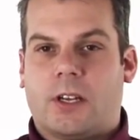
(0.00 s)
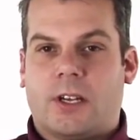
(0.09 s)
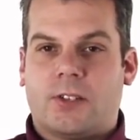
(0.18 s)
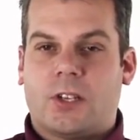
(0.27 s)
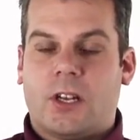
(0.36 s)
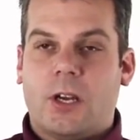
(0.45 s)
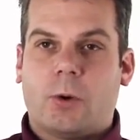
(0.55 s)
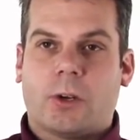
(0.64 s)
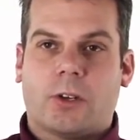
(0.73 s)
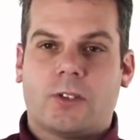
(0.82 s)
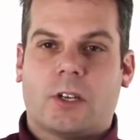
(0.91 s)
and today we're
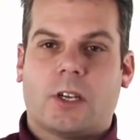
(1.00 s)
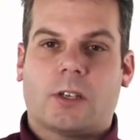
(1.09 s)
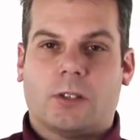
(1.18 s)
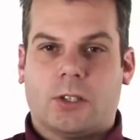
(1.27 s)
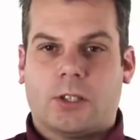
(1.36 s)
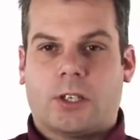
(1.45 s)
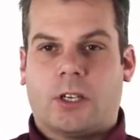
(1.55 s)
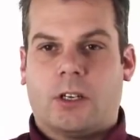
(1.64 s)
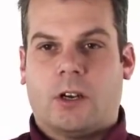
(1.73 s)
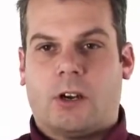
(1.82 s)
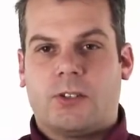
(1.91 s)
going to take a look
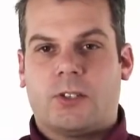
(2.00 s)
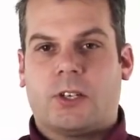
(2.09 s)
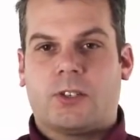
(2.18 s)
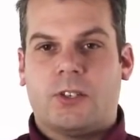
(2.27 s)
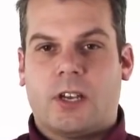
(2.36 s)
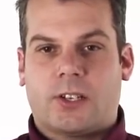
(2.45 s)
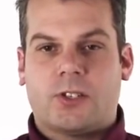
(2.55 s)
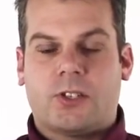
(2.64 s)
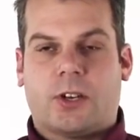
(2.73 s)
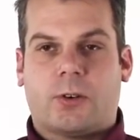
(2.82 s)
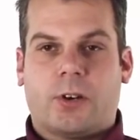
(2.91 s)
at ONSET's next
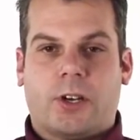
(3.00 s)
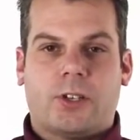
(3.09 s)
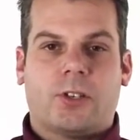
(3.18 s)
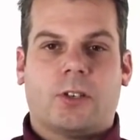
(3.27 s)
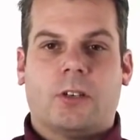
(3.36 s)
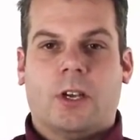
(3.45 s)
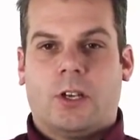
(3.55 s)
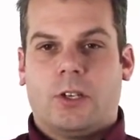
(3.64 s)
generation